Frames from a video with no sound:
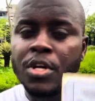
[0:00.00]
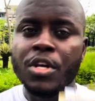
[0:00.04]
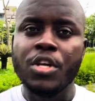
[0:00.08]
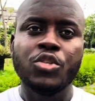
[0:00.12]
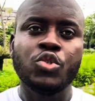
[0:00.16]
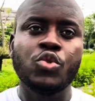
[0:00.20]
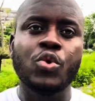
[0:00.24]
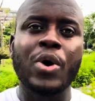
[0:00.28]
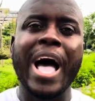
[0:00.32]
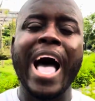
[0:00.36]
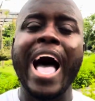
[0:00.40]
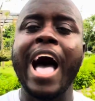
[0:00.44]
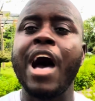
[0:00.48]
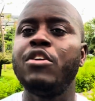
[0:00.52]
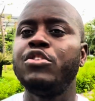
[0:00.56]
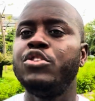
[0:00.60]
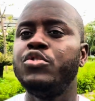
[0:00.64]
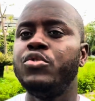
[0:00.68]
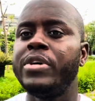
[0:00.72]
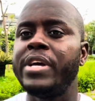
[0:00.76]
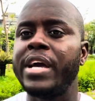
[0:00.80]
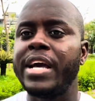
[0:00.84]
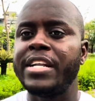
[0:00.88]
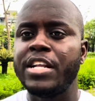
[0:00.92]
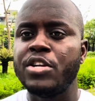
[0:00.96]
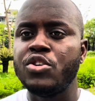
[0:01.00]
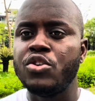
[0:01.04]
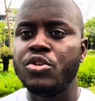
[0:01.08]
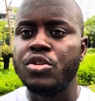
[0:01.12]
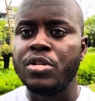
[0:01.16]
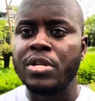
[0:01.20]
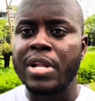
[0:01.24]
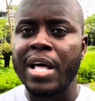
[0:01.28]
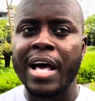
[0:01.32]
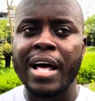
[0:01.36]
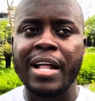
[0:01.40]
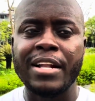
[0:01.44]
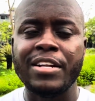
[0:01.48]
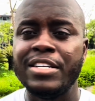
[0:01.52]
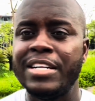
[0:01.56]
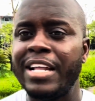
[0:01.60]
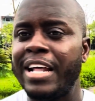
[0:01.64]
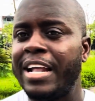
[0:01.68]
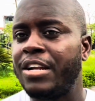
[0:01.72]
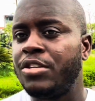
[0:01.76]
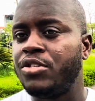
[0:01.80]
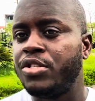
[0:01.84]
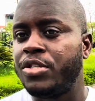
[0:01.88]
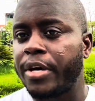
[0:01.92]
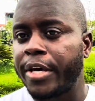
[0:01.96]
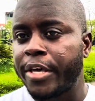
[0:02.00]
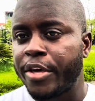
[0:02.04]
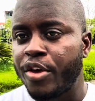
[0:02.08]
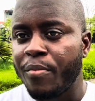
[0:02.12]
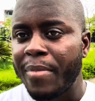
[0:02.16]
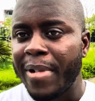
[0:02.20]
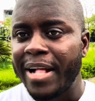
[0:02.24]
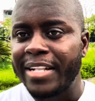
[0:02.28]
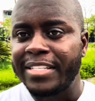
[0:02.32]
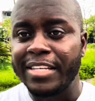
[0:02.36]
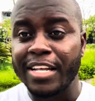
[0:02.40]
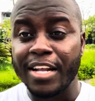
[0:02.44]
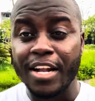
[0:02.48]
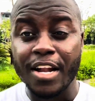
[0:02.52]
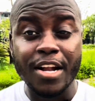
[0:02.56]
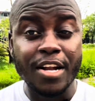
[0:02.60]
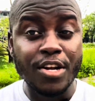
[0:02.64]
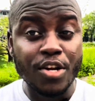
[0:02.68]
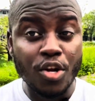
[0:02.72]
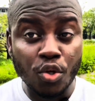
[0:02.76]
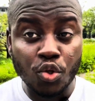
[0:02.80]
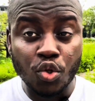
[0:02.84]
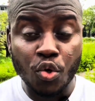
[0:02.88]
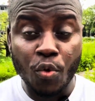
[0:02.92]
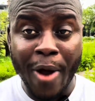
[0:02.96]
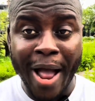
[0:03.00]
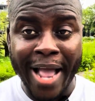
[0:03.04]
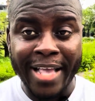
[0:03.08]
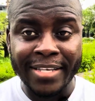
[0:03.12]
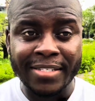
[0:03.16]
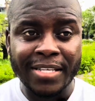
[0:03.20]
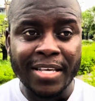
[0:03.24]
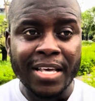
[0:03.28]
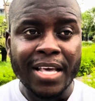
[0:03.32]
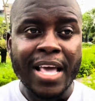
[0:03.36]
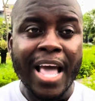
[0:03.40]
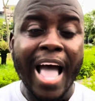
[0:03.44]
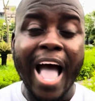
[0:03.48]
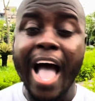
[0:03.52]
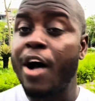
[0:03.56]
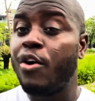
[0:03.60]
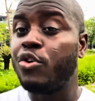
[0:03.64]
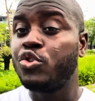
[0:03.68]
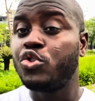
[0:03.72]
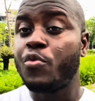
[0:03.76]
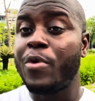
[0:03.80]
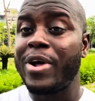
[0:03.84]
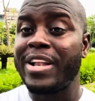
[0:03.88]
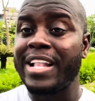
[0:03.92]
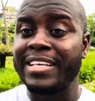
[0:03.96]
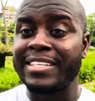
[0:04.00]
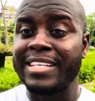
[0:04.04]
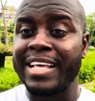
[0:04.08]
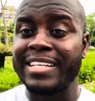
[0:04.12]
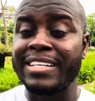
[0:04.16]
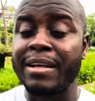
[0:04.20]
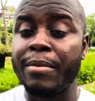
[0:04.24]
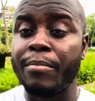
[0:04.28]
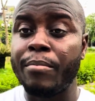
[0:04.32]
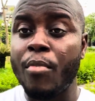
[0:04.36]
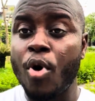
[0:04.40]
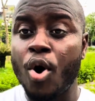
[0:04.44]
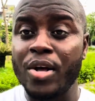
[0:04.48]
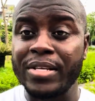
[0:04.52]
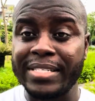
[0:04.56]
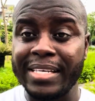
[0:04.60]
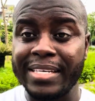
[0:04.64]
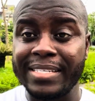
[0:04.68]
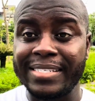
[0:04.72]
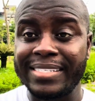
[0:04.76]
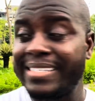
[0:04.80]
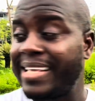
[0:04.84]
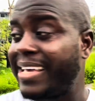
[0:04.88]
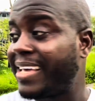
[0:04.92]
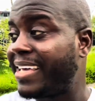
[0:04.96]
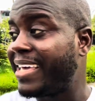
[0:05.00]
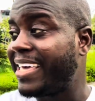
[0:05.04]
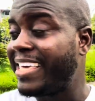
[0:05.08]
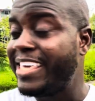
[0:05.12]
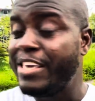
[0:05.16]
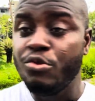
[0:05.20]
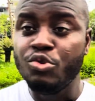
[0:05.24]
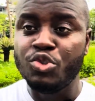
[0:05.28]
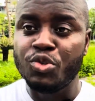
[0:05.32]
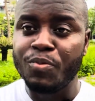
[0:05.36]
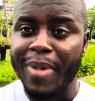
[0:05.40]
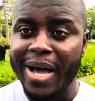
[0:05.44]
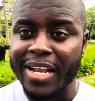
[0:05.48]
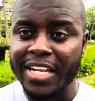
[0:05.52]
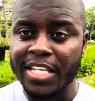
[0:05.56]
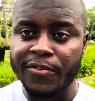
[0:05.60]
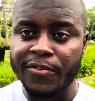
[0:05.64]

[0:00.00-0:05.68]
So how do you get the document notarized? I also realize that some bosses take huge money